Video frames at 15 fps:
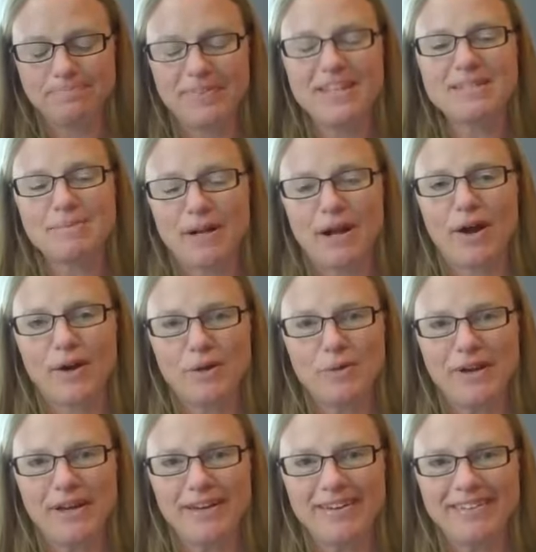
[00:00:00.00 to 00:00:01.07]
this has been a hard
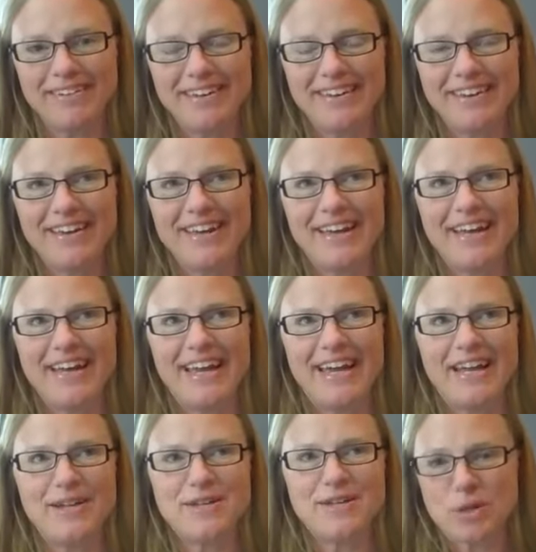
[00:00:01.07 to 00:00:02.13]
week
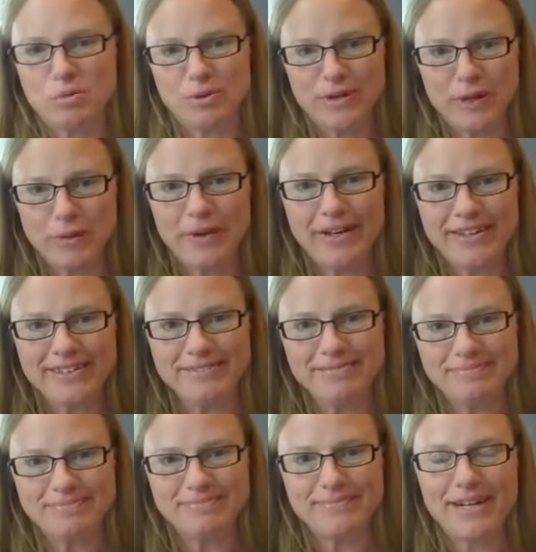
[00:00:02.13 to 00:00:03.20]
and a sobering week
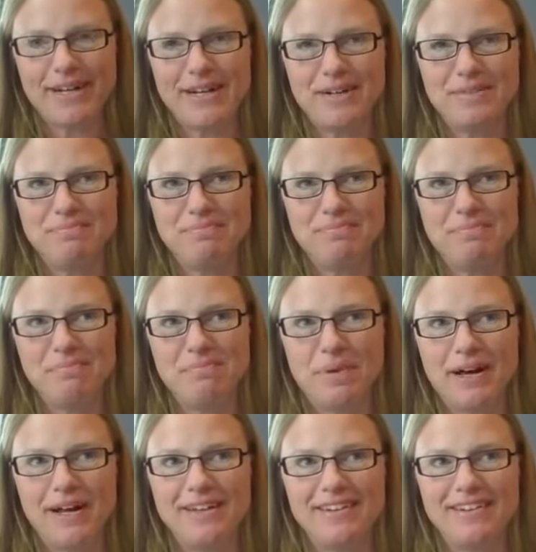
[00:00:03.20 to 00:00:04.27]
um,
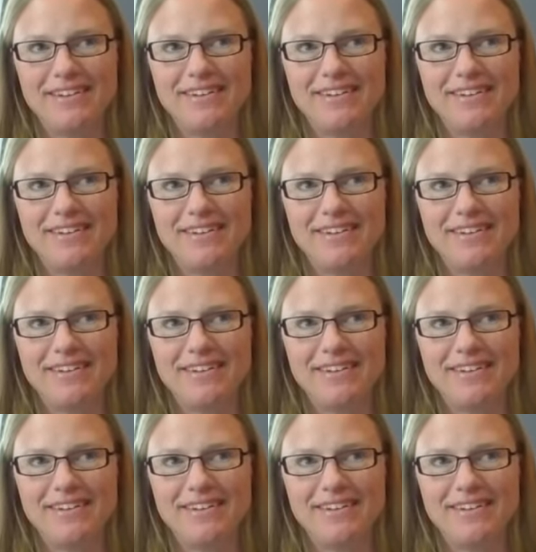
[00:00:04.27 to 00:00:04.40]
but